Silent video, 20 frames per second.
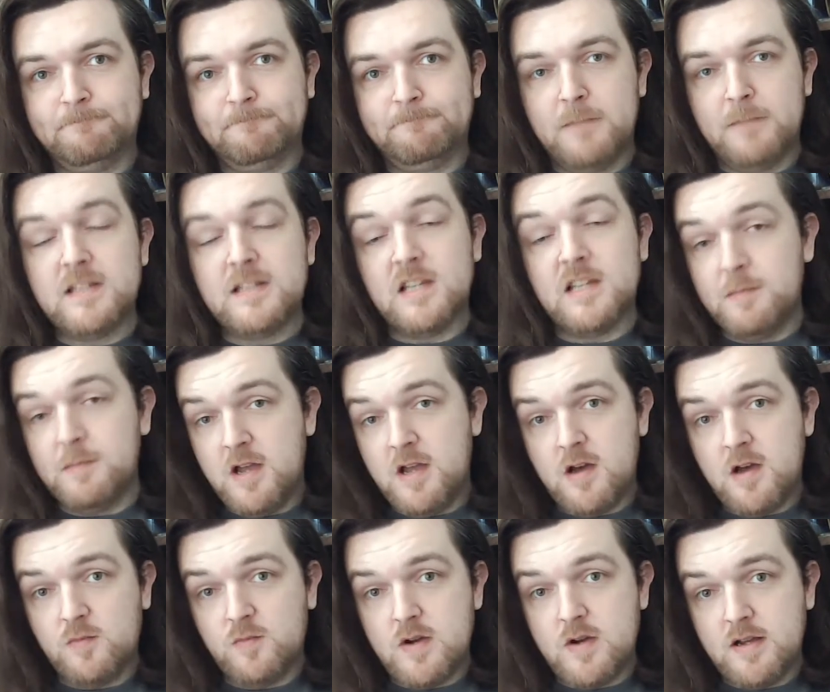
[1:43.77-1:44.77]
it's going to be
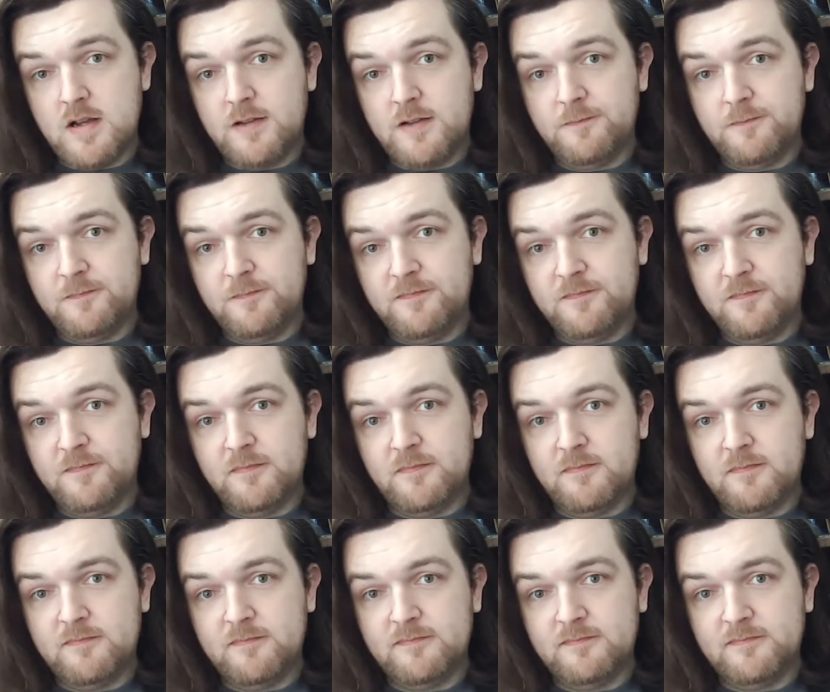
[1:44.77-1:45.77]
hard work.
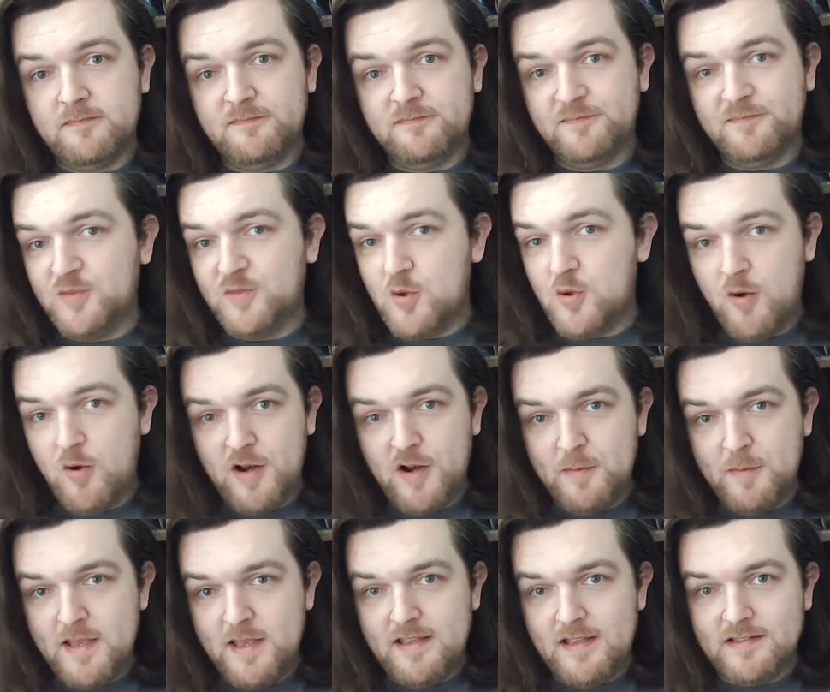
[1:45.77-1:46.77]
It's not going to
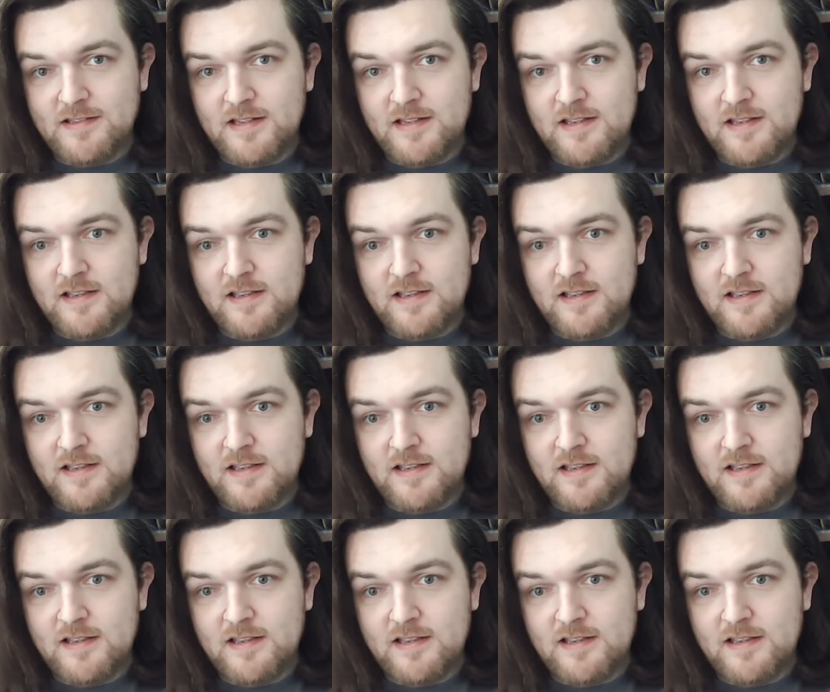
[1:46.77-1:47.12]
be easy.